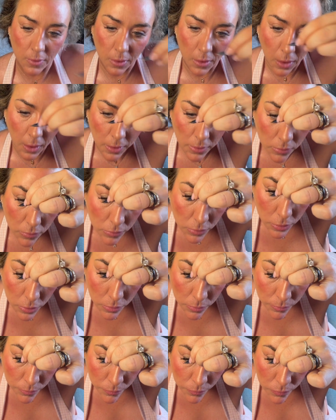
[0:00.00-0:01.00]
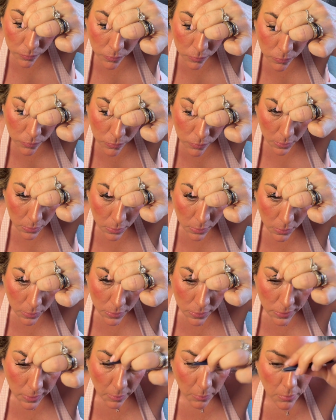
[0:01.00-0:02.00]
I don't know.
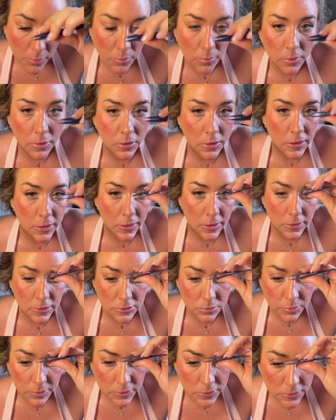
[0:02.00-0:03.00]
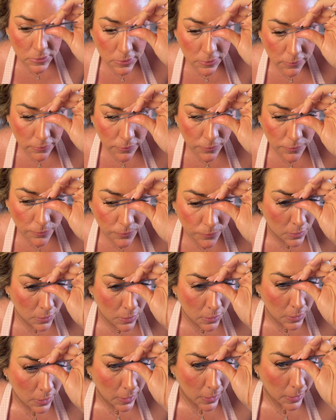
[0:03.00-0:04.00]
They were really expensive,
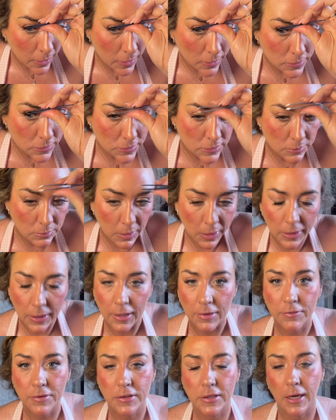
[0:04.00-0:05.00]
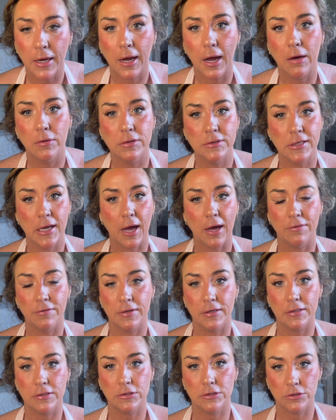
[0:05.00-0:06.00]
and it seemed like every day I was
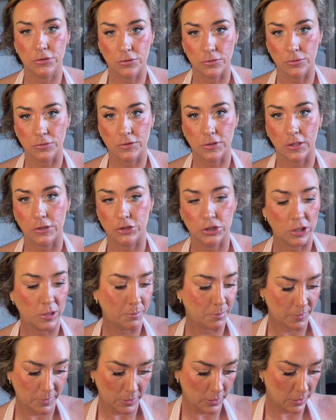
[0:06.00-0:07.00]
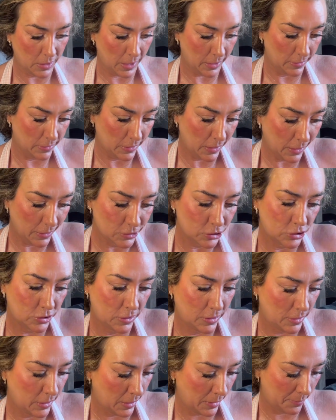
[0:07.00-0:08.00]
having to touch up an
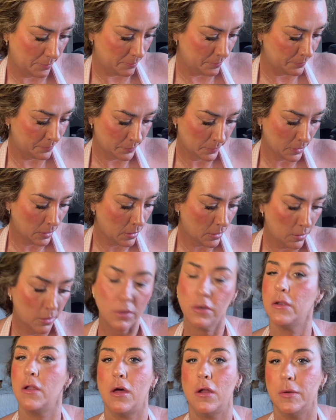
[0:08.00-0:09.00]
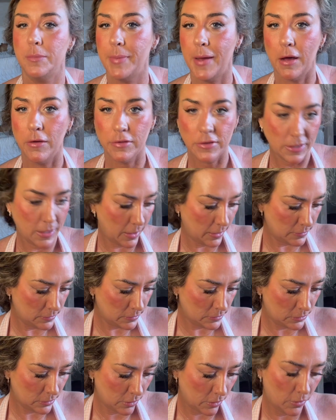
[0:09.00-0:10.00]
eyelash, and I'm not about
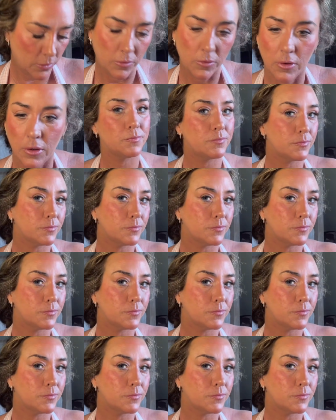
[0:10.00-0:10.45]
that. So